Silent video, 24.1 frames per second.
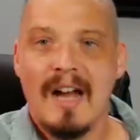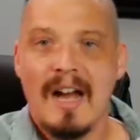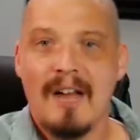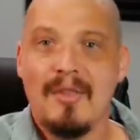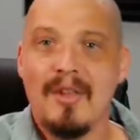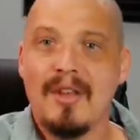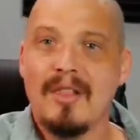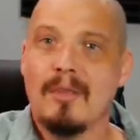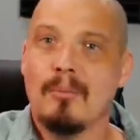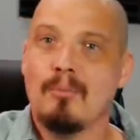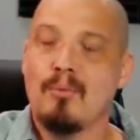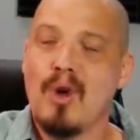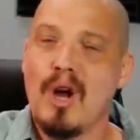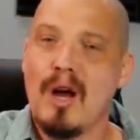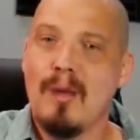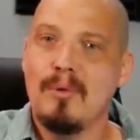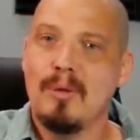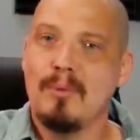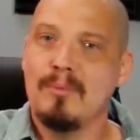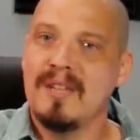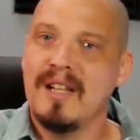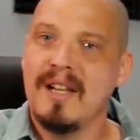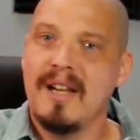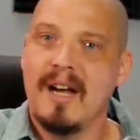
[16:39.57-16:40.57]
I think the
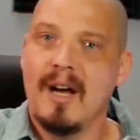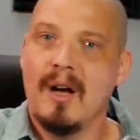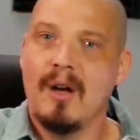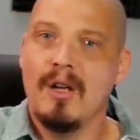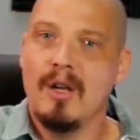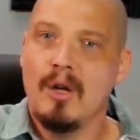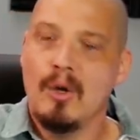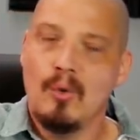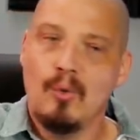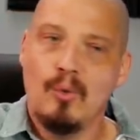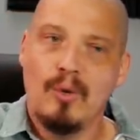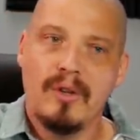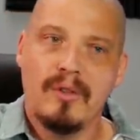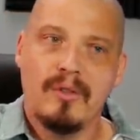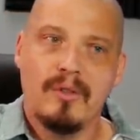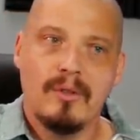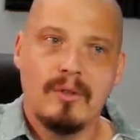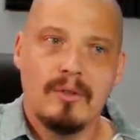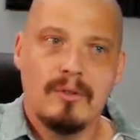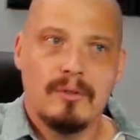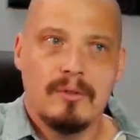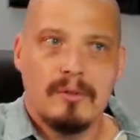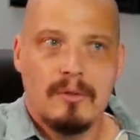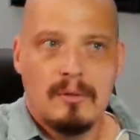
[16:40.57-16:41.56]
problem now
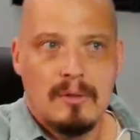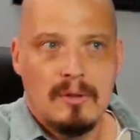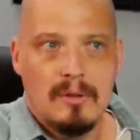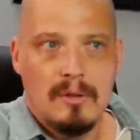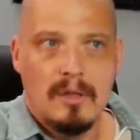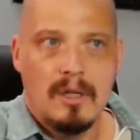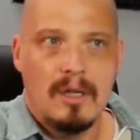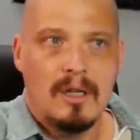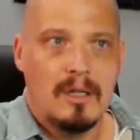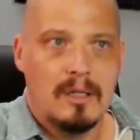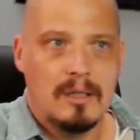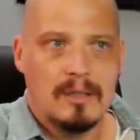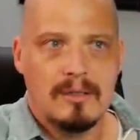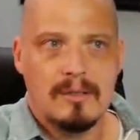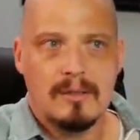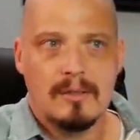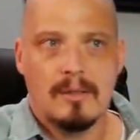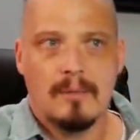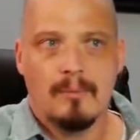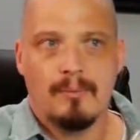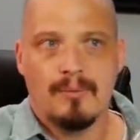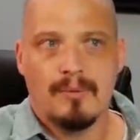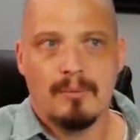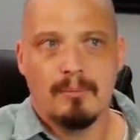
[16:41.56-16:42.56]
with
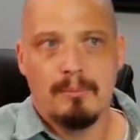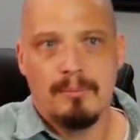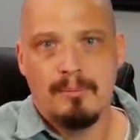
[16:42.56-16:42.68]
LUGs